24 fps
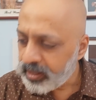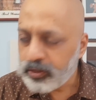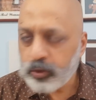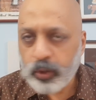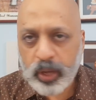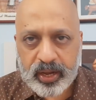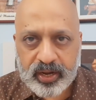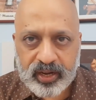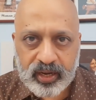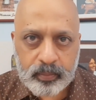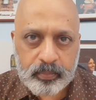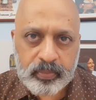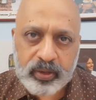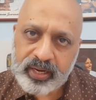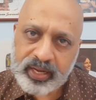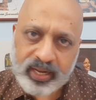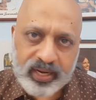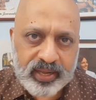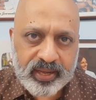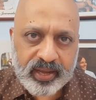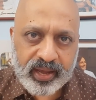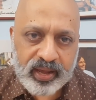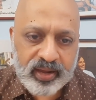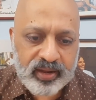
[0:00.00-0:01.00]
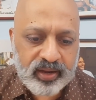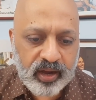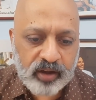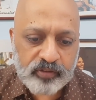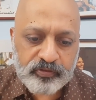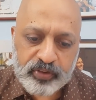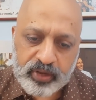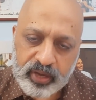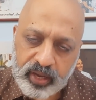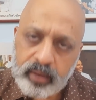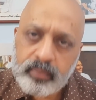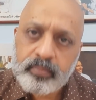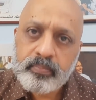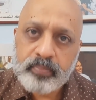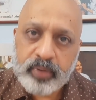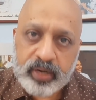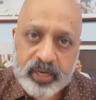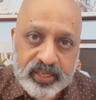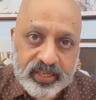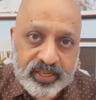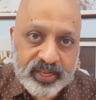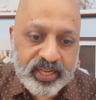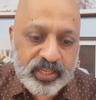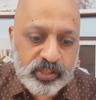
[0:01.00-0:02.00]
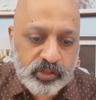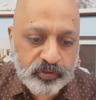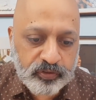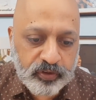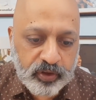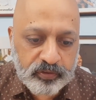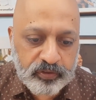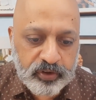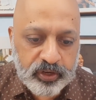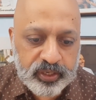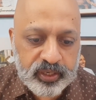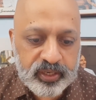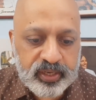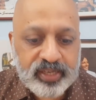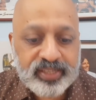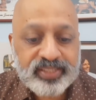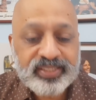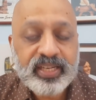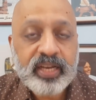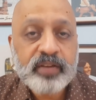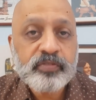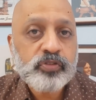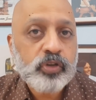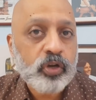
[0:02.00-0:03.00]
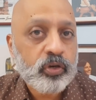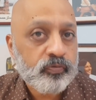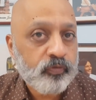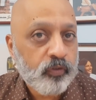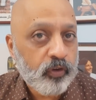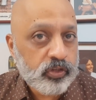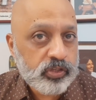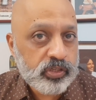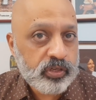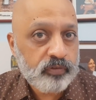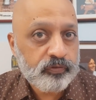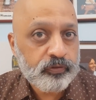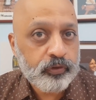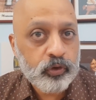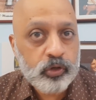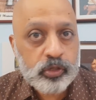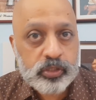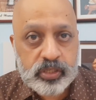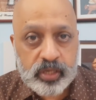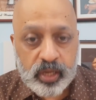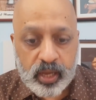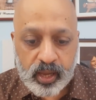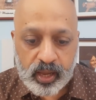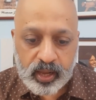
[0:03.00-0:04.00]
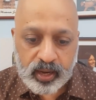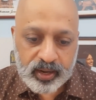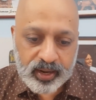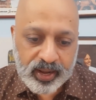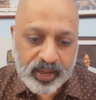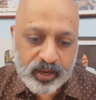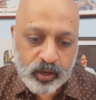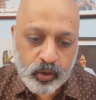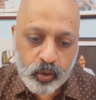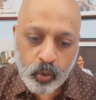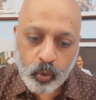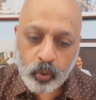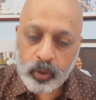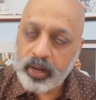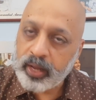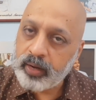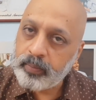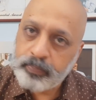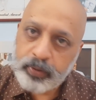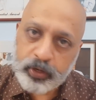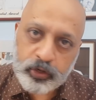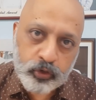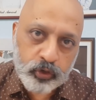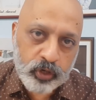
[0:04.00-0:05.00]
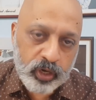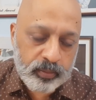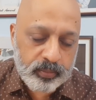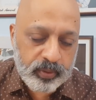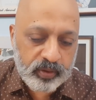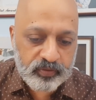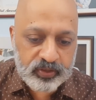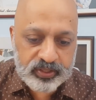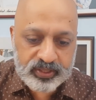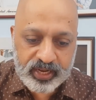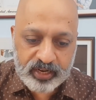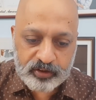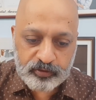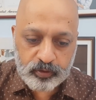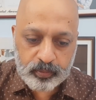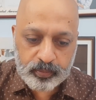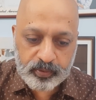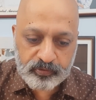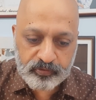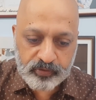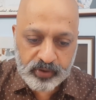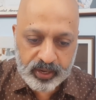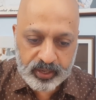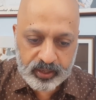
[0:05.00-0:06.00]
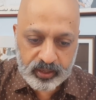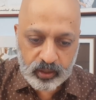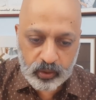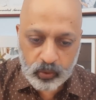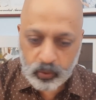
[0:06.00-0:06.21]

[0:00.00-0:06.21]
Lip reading: To ek number ke liye ek kafi hai. But in case if you have written, it saves on fossil fuels like coal and petroleum. Even that will be fine.